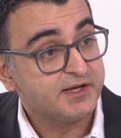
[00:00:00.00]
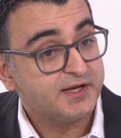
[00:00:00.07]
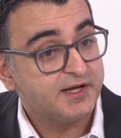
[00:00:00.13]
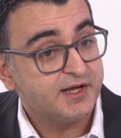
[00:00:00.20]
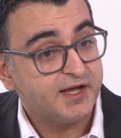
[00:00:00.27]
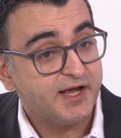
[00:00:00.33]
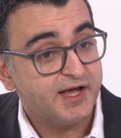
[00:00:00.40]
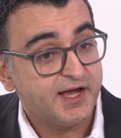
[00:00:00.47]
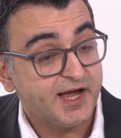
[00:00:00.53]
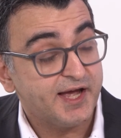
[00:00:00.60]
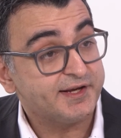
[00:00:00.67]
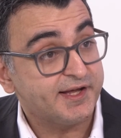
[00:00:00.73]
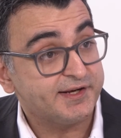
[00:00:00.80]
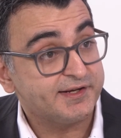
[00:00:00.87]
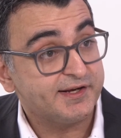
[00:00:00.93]
and
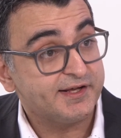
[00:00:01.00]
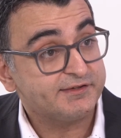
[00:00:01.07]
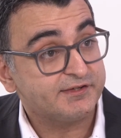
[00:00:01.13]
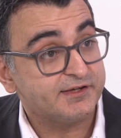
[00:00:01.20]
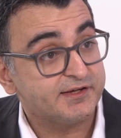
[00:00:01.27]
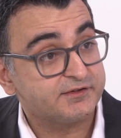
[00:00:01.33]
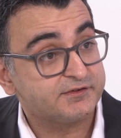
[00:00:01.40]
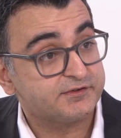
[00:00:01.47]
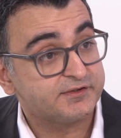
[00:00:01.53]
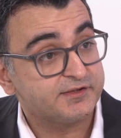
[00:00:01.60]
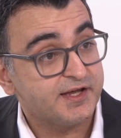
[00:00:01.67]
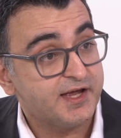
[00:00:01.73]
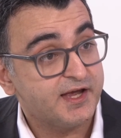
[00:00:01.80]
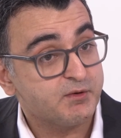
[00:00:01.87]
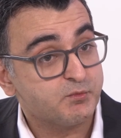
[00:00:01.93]
analytics
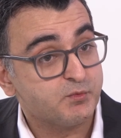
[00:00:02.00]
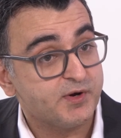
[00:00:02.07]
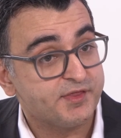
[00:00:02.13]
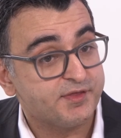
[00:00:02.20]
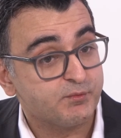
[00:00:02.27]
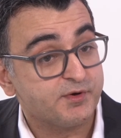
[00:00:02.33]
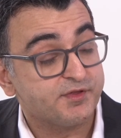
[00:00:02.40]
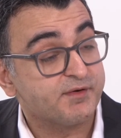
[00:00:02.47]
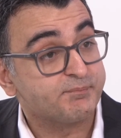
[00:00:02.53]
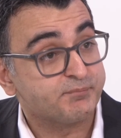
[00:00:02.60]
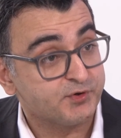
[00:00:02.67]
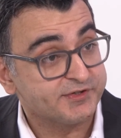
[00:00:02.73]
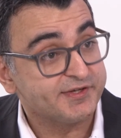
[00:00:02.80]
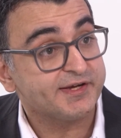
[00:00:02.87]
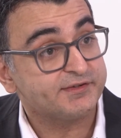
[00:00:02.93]
with a
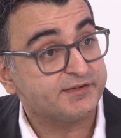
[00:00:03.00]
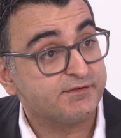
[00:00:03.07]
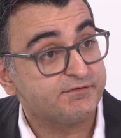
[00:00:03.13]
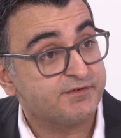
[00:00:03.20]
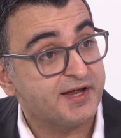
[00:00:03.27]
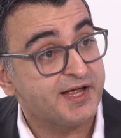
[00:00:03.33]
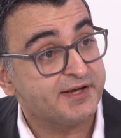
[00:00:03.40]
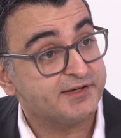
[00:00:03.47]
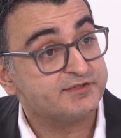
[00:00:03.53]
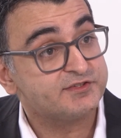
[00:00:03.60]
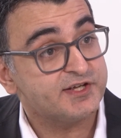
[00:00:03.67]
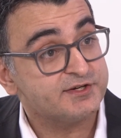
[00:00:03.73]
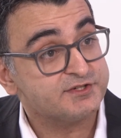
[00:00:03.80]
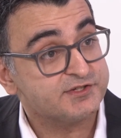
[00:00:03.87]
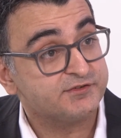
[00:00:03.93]
predictive and
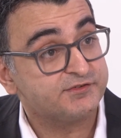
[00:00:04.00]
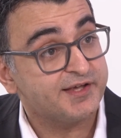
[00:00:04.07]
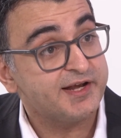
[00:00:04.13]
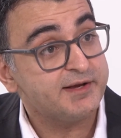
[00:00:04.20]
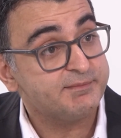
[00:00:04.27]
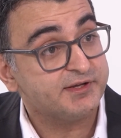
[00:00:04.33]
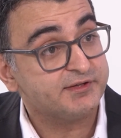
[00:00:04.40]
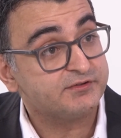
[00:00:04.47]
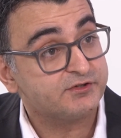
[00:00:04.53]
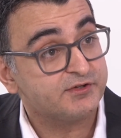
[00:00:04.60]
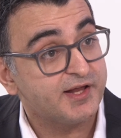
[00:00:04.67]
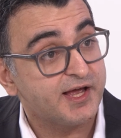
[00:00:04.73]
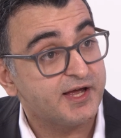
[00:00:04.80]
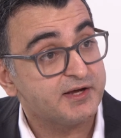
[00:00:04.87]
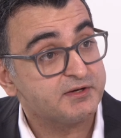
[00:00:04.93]
intelligence element to
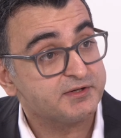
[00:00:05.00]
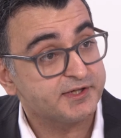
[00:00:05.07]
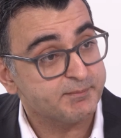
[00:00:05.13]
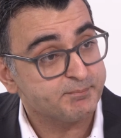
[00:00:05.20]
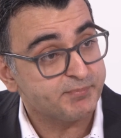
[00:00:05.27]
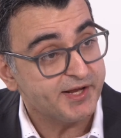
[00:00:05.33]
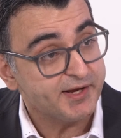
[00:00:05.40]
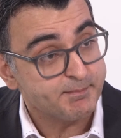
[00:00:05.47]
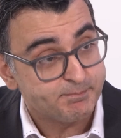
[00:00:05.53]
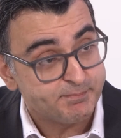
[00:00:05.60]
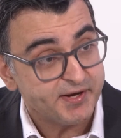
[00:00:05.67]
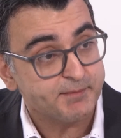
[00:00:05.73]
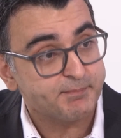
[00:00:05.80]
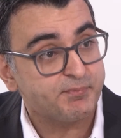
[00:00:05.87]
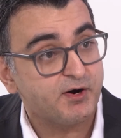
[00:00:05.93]
that can play a
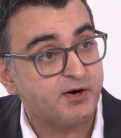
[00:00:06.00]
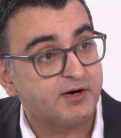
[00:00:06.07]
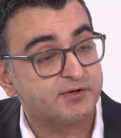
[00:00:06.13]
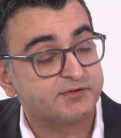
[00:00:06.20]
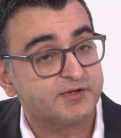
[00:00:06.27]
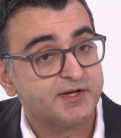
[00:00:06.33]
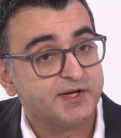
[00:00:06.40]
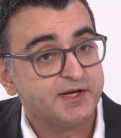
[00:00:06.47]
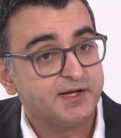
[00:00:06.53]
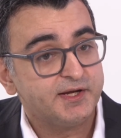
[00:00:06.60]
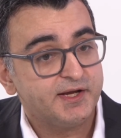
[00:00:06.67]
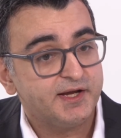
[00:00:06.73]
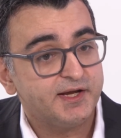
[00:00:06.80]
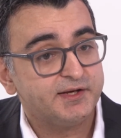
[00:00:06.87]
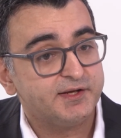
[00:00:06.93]
big part
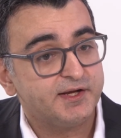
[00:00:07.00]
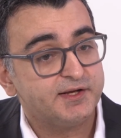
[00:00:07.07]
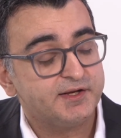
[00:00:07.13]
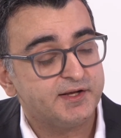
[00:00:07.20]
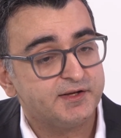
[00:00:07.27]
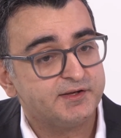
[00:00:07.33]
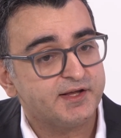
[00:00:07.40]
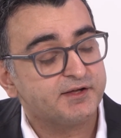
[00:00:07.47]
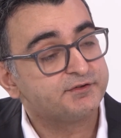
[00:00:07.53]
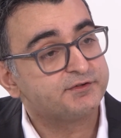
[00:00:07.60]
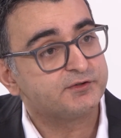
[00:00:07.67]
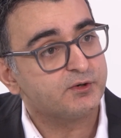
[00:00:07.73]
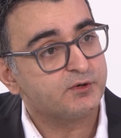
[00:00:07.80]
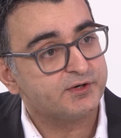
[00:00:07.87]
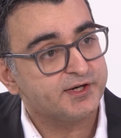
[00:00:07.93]
in that
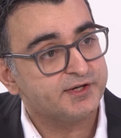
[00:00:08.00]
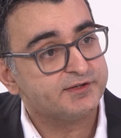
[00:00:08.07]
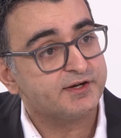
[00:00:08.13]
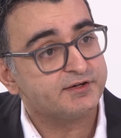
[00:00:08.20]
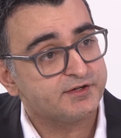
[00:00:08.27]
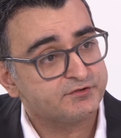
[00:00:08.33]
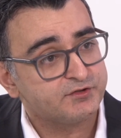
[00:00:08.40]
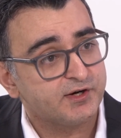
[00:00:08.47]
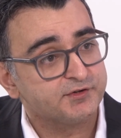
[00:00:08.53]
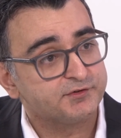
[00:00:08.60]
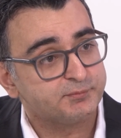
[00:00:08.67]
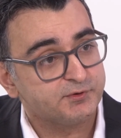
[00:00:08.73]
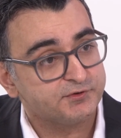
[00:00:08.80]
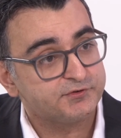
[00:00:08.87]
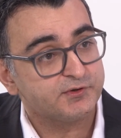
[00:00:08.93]
story, in that
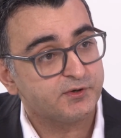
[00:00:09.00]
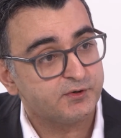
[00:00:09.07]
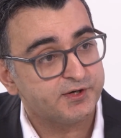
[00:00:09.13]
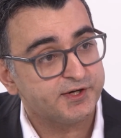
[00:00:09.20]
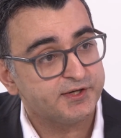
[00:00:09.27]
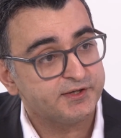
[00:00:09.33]
transport story.